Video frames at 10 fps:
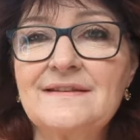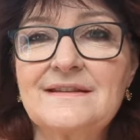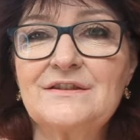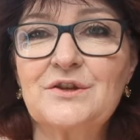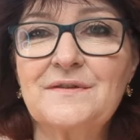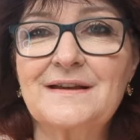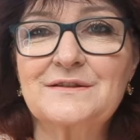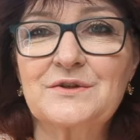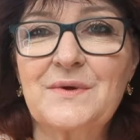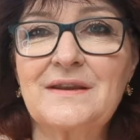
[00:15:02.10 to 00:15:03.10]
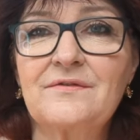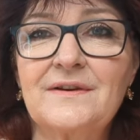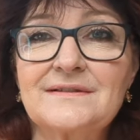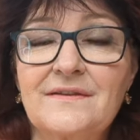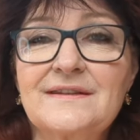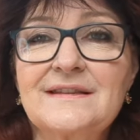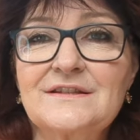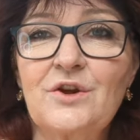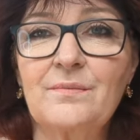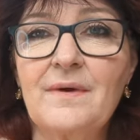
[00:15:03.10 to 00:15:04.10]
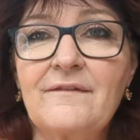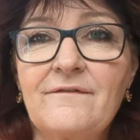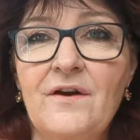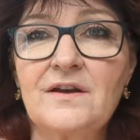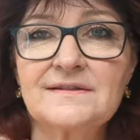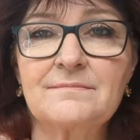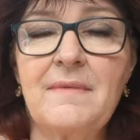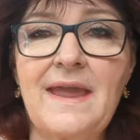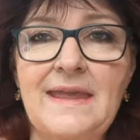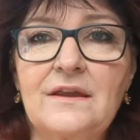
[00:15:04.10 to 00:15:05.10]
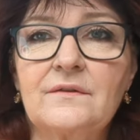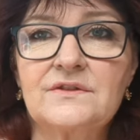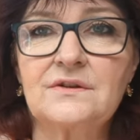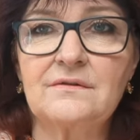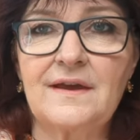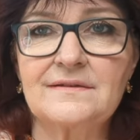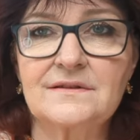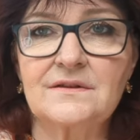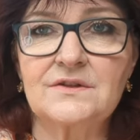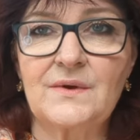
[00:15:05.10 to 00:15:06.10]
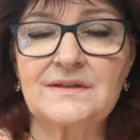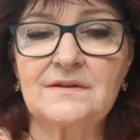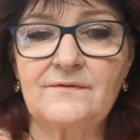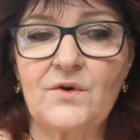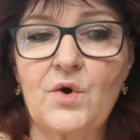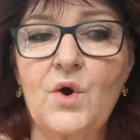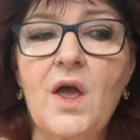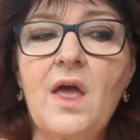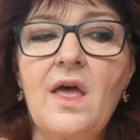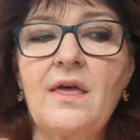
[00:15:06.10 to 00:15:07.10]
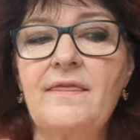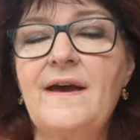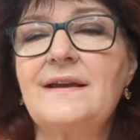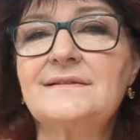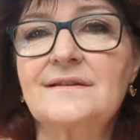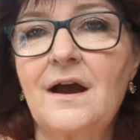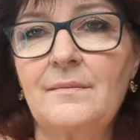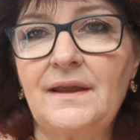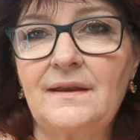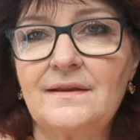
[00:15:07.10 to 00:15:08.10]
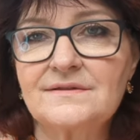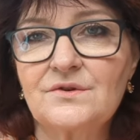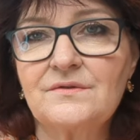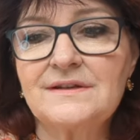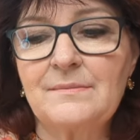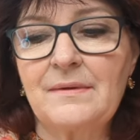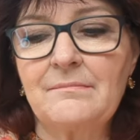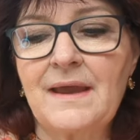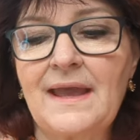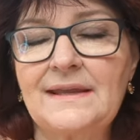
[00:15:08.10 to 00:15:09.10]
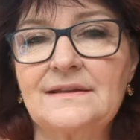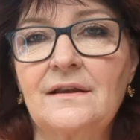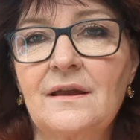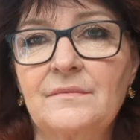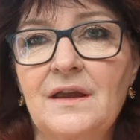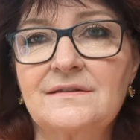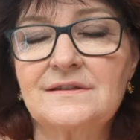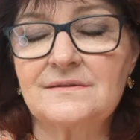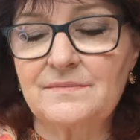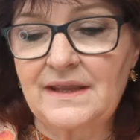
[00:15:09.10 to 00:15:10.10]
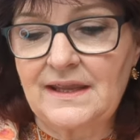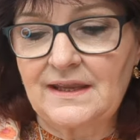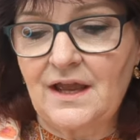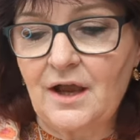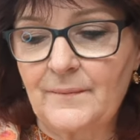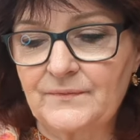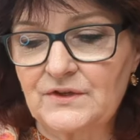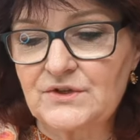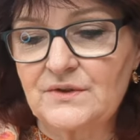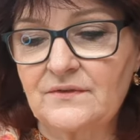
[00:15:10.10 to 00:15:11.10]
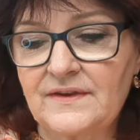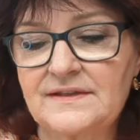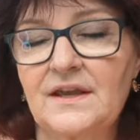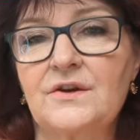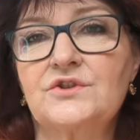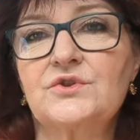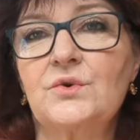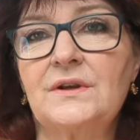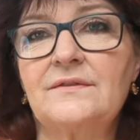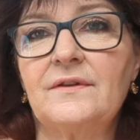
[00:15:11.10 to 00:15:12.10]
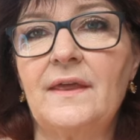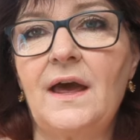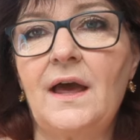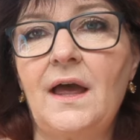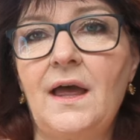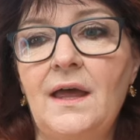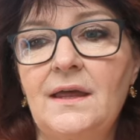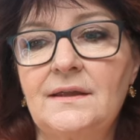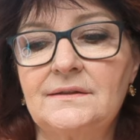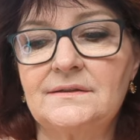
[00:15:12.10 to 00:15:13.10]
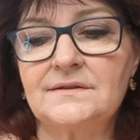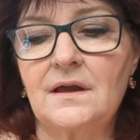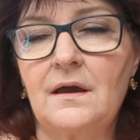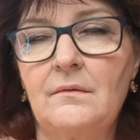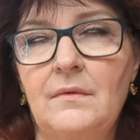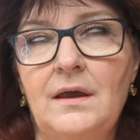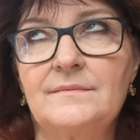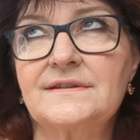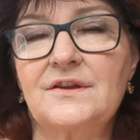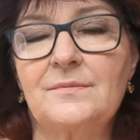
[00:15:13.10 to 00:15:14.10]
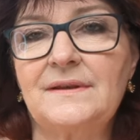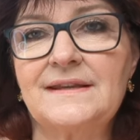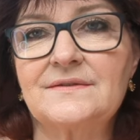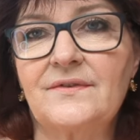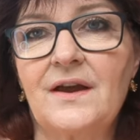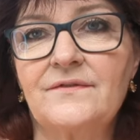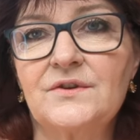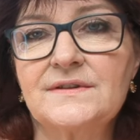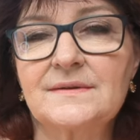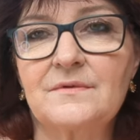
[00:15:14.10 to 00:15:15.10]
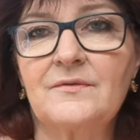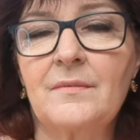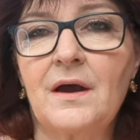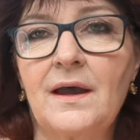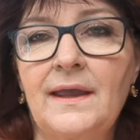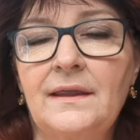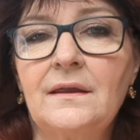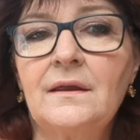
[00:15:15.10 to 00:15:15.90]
this in 2023, so this is not my first make of 2024. That is coming, it's already been made, and I'm going to be doing the video shortly for that. And I'm so pleased with it. I've used some of my